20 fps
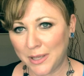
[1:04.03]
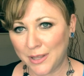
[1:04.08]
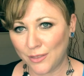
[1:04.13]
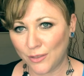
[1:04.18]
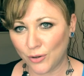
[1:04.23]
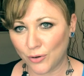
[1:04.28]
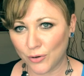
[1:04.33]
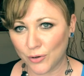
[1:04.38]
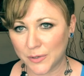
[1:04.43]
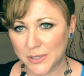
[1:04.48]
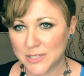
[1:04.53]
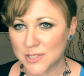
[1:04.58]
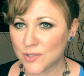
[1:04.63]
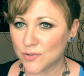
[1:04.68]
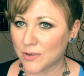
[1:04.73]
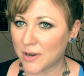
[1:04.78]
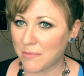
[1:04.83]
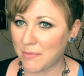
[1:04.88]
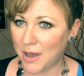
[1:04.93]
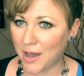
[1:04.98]
been through
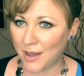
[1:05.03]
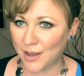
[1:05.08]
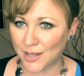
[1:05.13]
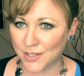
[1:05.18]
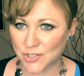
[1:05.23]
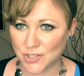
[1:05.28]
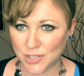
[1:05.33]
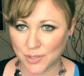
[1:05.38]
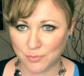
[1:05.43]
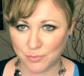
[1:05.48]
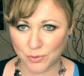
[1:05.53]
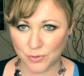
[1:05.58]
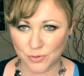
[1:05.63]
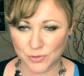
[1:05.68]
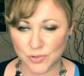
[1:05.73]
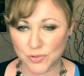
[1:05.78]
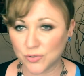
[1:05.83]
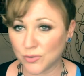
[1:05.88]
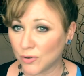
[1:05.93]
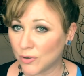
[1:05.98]
extreme hardship
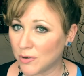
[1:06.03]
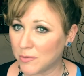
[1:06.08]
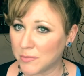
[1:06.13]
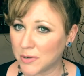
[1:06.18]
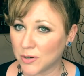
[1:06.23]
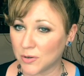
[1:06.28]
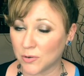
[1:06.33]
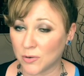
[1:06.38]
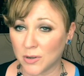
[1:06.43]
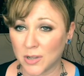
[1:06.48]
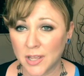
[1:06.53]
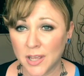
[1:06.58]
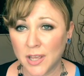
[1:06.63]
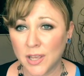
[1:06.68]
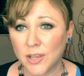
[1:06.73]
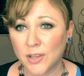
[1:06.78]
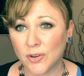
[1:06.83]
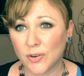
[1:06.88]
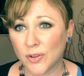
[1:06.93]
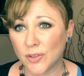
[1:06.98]
or trauma or
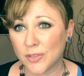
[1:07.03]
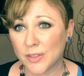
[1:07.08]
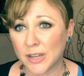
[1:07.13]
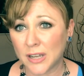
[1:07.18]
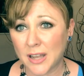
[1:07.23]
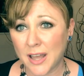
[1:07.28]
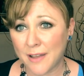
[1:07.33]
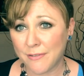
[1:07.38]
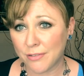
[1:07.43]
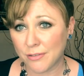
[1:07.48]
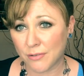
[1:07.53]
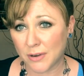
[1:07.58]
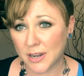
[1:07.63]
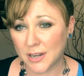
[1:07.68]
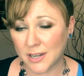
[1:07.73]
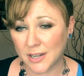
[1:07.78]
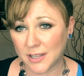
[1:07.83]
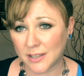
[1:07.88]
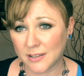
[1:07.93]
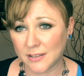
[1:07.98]
the
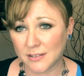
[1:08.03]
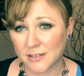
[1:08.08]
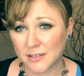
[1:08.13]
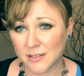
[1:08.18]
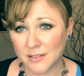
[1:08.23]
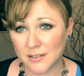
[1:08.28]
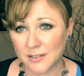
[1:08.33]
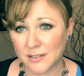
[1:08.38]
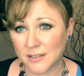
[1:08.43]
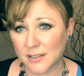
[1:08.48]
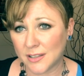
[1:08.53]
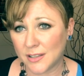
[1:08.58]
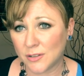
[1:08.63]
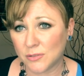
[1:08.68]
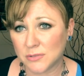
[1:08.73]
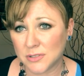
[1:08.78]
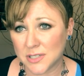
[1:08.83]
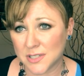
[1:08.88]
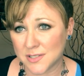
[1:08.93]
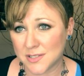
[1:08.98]
life-threatening
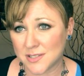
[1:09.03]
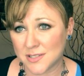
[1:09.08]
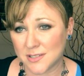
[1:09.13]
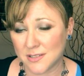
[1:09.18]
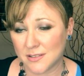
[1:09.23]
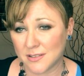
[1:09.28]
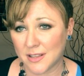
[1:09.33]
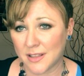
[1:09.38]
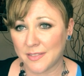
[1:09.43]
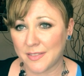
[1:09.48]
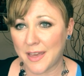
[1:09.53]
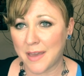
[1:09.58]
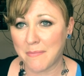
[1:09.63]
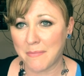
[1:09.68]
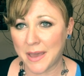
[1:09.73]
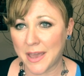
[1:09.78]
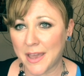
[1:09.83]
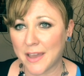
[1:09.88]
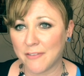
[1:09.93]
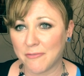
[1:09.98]
illness that they
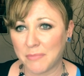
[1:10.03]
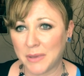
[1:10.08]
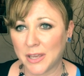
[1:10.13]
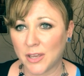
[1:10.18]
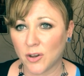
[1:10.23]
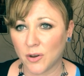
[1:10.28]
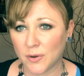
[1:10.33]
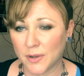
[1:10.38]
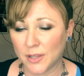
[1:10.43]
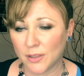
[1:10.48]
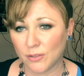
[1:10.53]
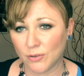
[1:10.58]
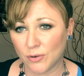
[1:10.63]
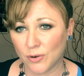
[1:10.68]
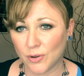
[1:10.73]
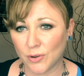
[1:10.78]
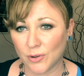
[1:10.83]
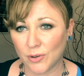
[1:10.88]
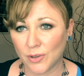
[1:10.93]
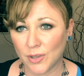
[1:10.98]
may have been going
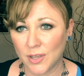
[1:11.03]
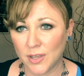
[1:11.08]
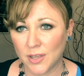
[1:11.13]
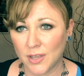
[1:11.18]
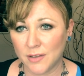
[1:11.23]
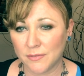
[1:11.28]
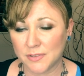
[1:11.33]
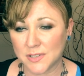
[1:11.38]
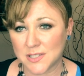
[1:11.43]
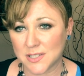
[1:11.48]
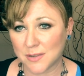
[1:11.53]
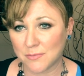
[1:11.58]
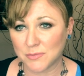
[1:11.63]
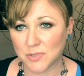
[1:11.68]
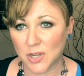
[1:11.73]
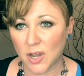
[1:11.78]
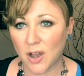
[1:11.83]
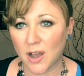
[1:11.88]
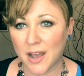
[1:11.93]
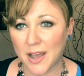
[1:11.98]
through for some
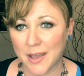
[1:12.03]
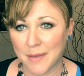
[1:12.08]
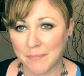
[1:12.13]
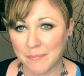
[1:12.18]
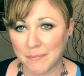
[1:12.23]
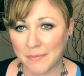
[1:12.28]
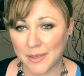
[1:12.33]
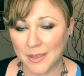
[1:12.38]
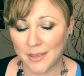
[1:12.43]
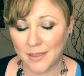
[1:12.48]
time,